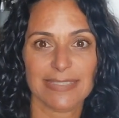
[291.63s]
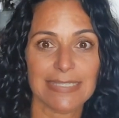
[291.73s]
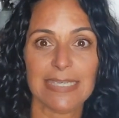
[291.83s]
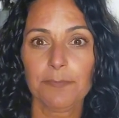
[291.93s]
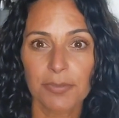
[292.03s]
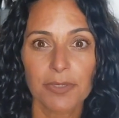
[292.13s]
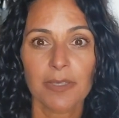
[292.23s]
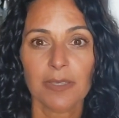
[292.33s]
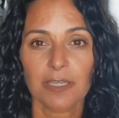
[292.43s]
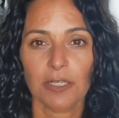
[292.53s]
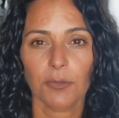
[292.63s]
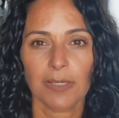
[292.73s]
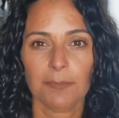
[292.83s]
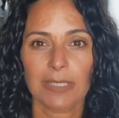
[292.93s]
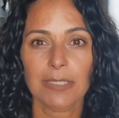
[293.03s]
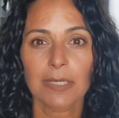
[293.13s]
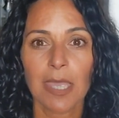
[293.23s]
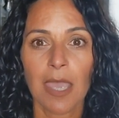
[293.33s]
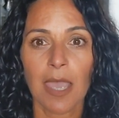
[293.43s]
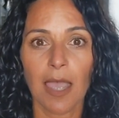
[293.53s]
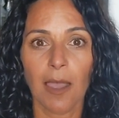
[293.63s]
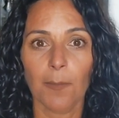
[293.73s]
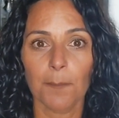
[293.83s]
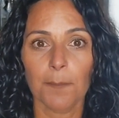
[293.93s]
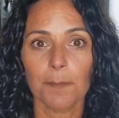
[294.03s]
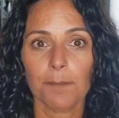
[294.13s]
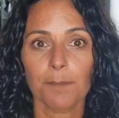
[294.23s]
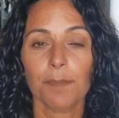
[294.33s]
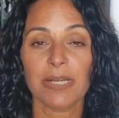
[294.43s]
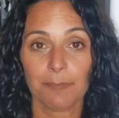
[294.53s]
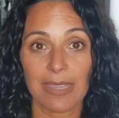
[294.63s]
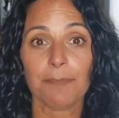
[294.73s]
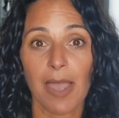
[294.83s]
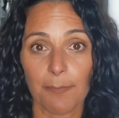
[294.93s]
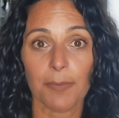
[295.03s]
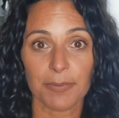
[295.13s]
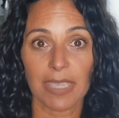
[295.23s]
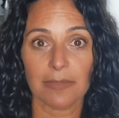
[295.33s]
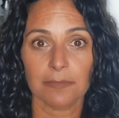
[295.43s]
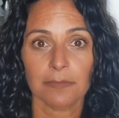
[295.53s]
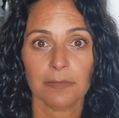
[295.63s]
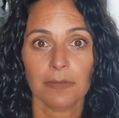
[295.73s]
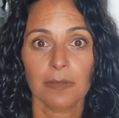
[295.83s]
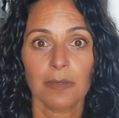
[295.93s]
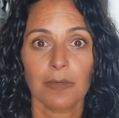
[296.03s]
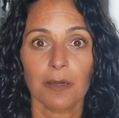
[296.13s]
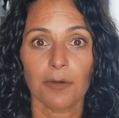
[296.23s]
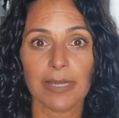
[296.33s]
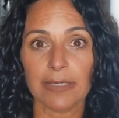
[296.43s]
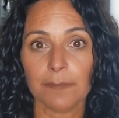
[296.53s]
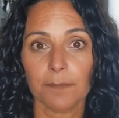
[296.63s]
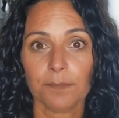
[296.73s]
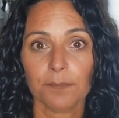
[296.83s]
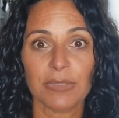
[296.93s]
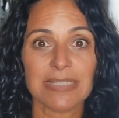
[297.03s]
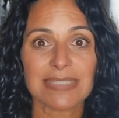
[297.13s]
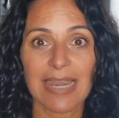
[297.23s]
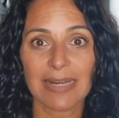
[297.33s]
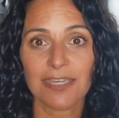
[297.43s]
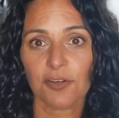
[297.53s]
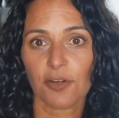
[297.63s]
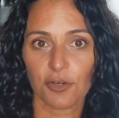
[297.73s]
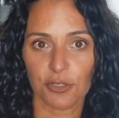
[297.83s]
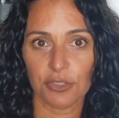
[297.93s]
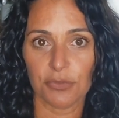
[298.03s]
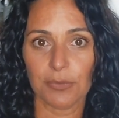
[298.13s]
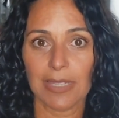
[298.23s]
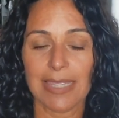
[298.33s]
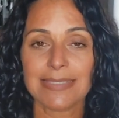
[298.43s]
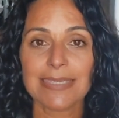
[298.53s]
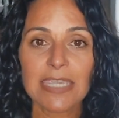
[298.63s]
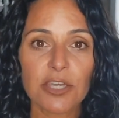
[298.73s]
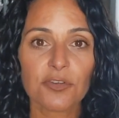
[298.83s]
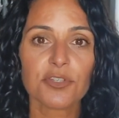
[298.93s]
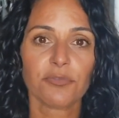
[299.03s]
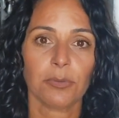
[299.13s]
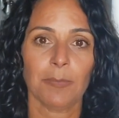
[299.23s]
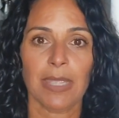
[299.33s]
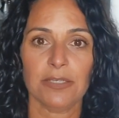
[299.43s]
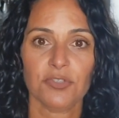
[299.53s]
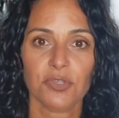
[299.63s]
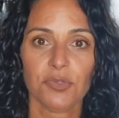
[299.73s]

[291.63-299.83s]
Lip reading: deep, you know what I mean? But it might pop up again, all right? But it's not here to hurt you. It's here to remind